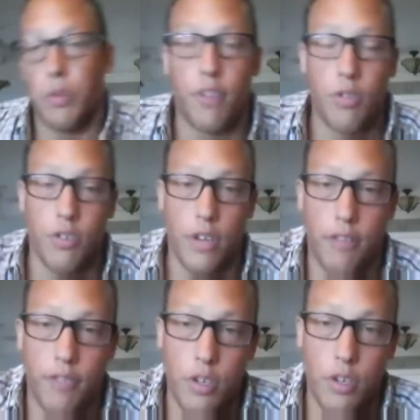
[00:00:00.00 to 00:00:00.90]
which would
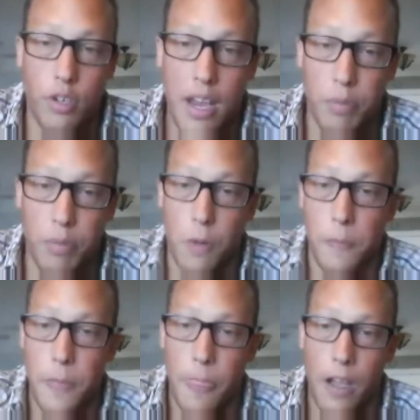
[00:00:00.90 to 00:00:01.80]
be FutureNet,
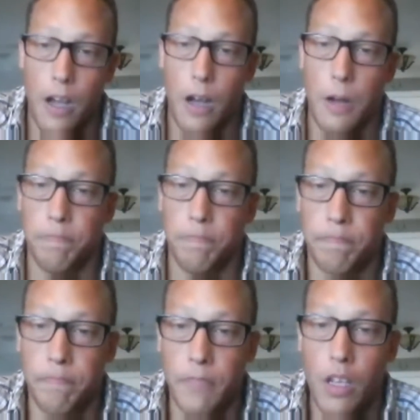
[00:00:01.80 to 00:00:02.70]
Future Ad Pro.
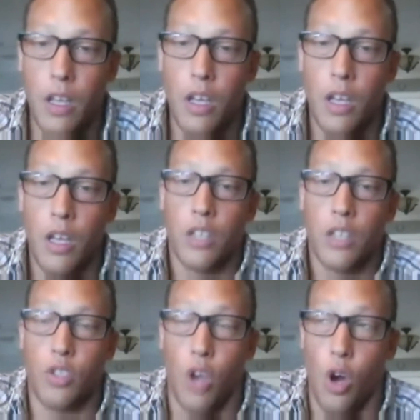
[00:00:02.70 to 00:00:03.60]

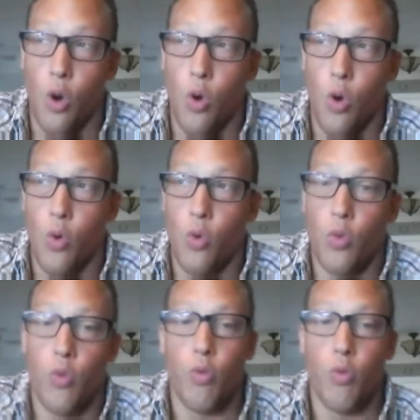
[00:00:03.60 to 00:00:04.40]
So,